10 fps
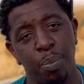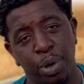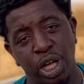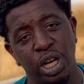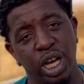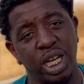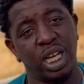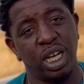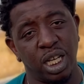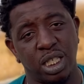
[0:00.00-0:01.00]
blood. Well,
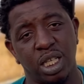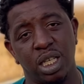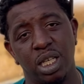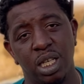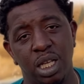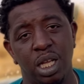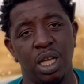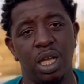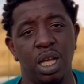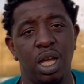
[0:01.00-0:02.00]
break blood. break down that
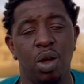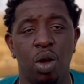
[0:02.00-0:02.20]
situation.